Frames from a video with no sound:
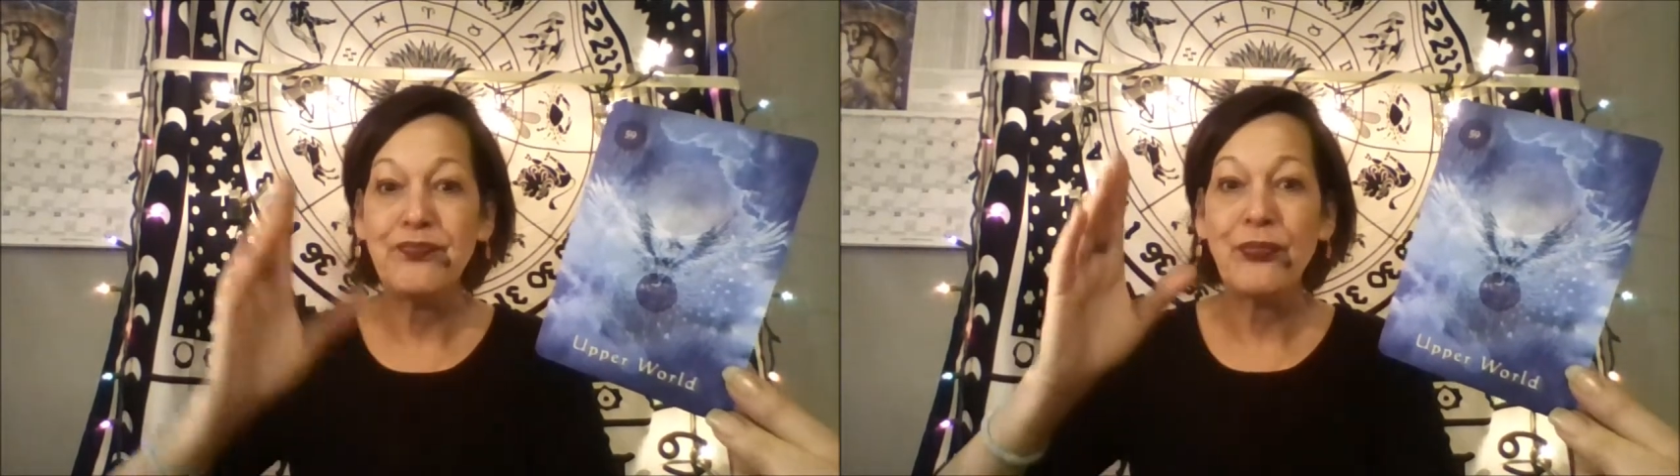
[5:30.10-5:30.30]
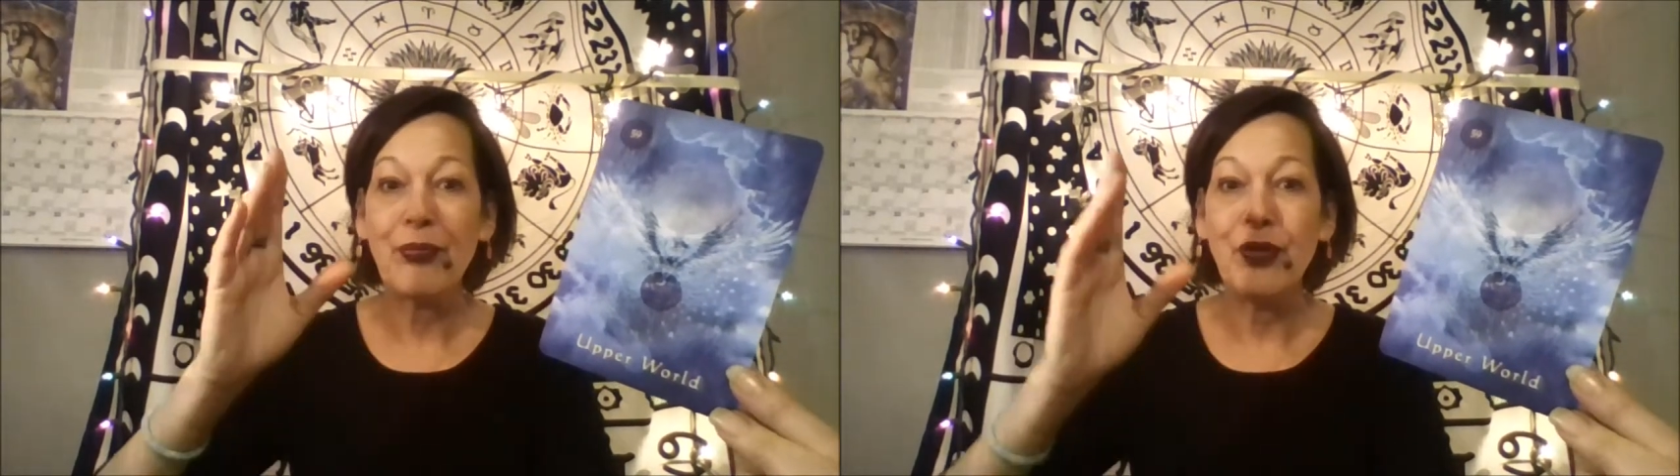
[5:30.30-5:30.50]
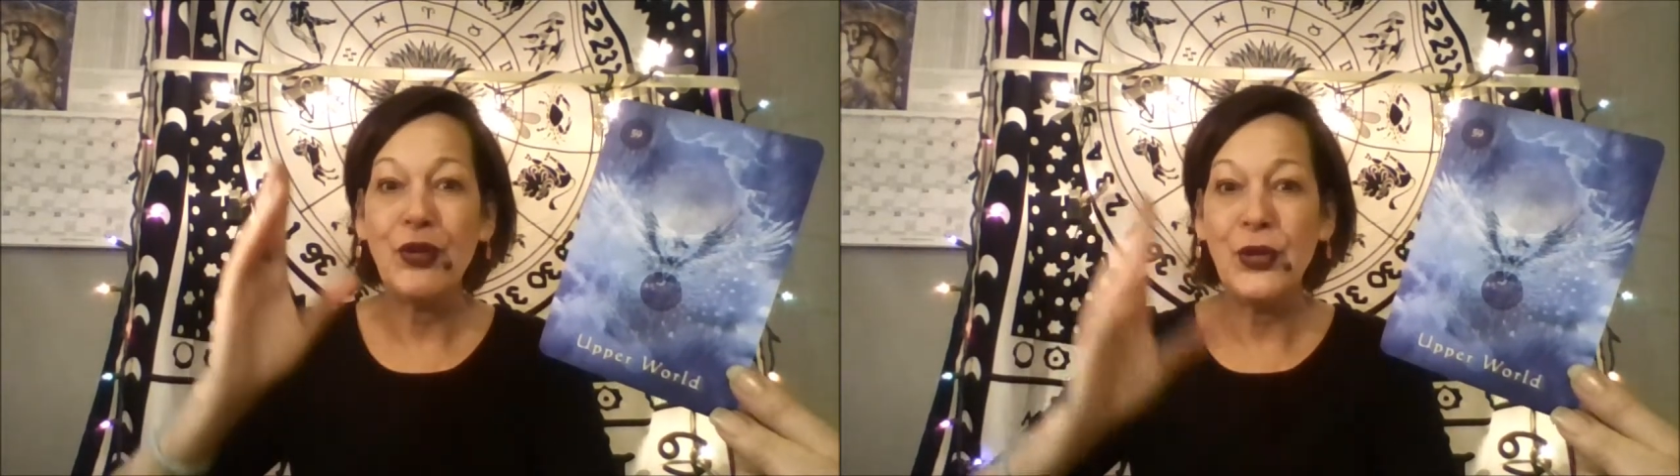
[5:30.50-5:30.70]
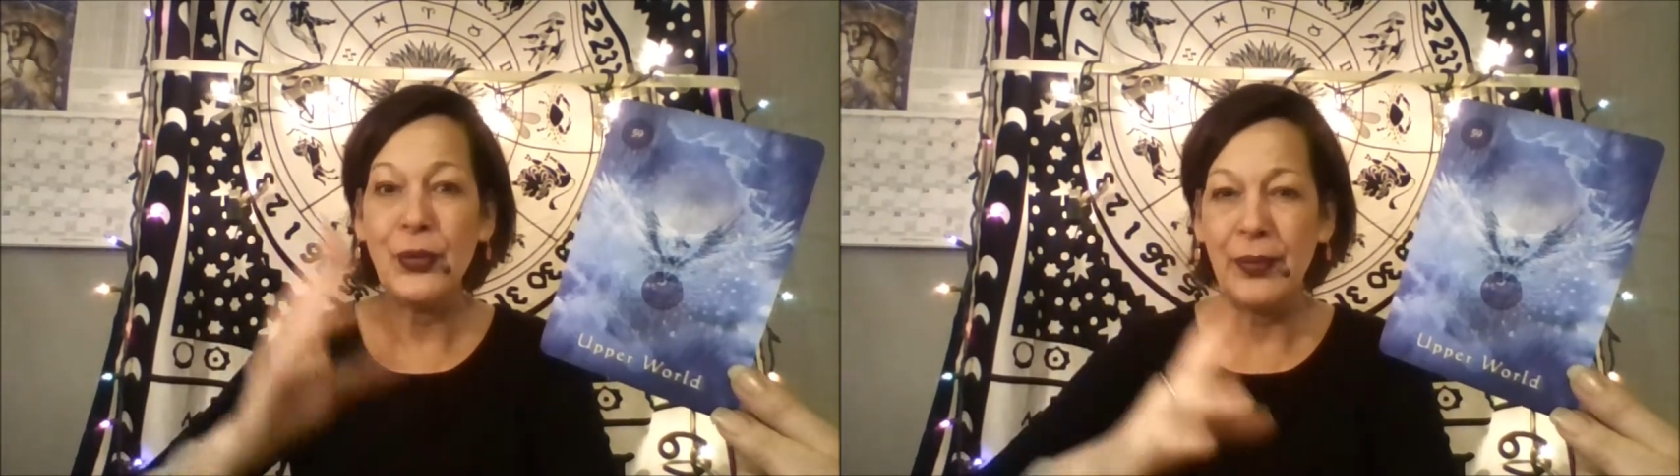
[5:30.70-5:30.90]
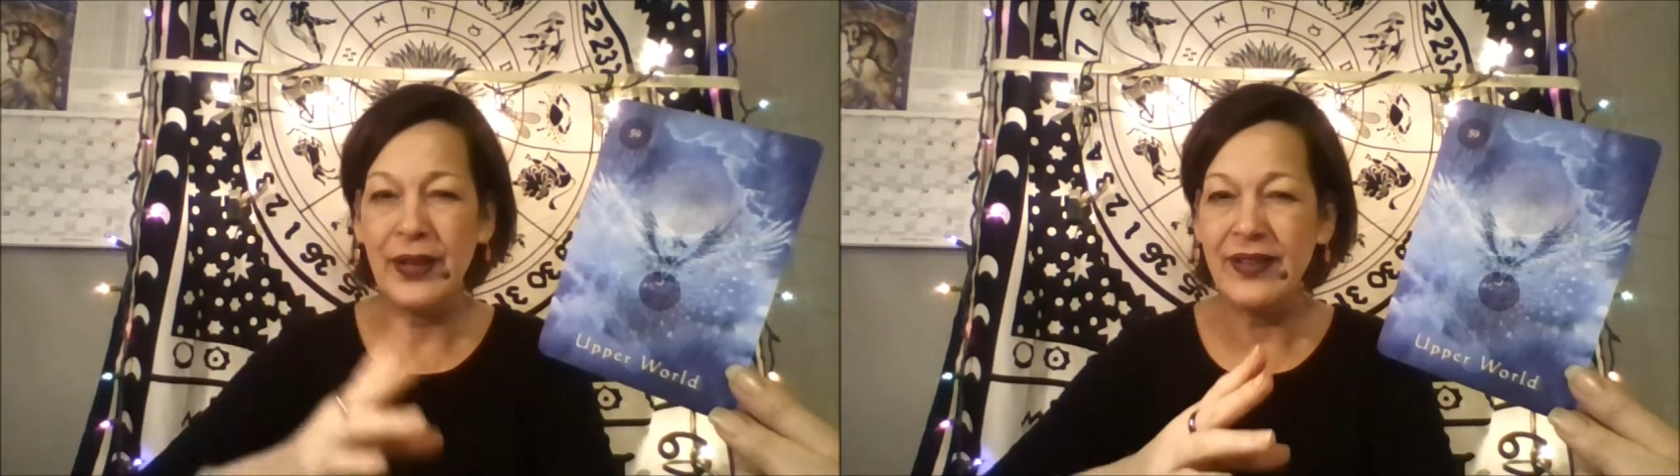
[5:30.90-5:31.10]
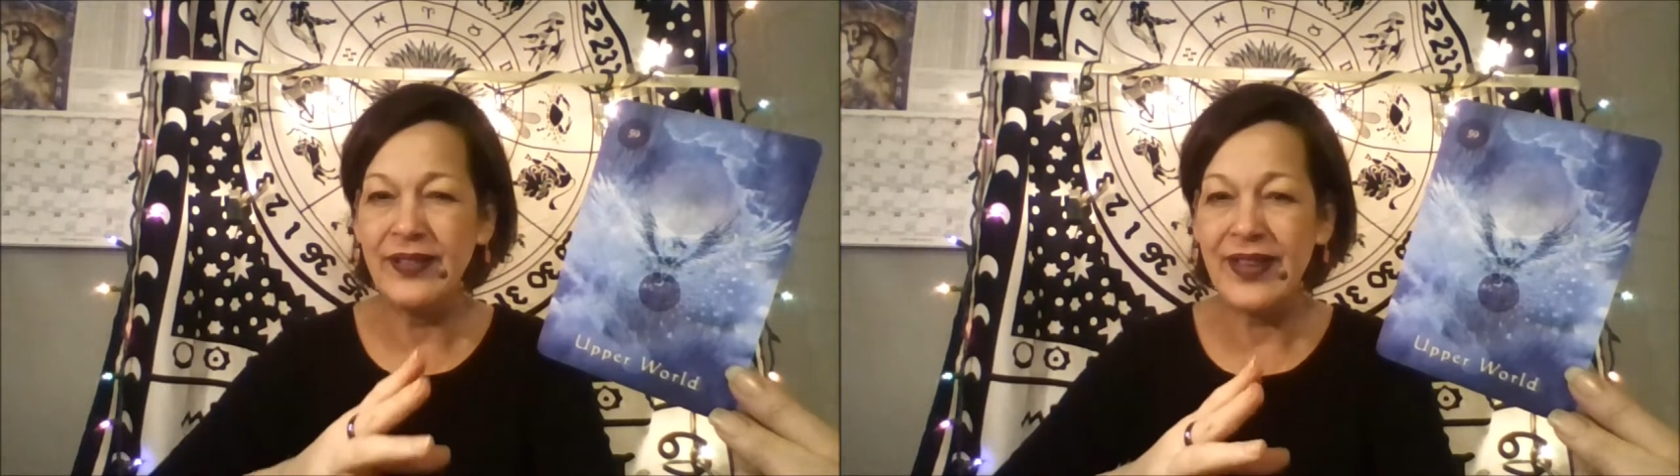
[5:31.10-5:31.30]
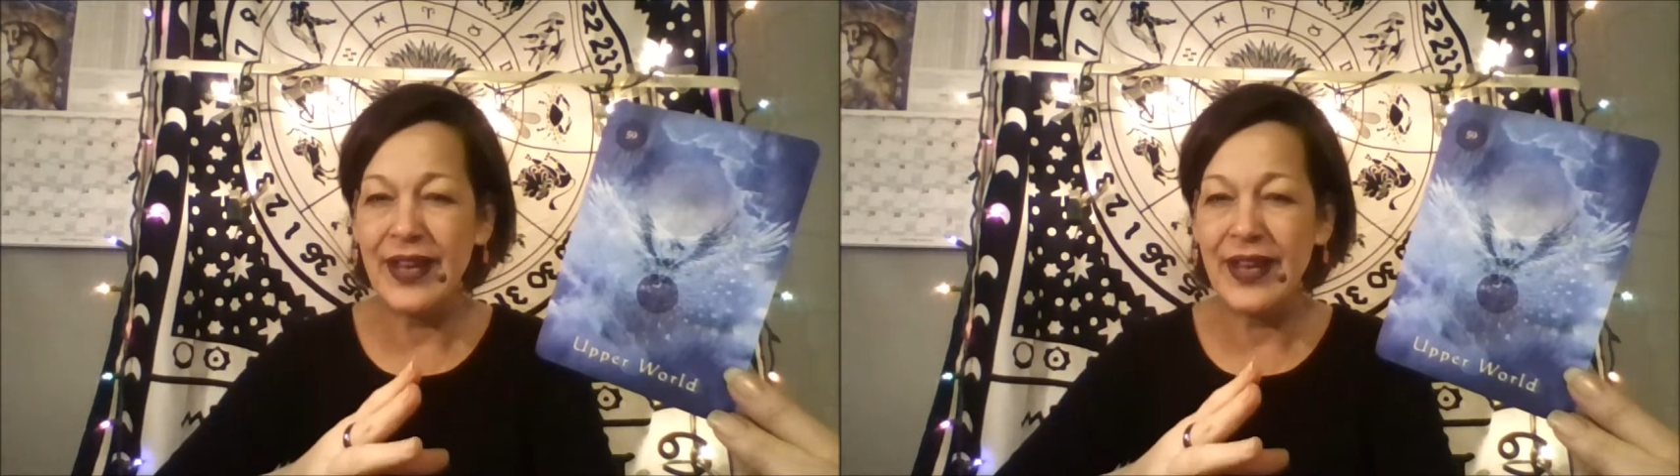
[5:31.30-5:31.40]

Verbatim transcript: you're being sent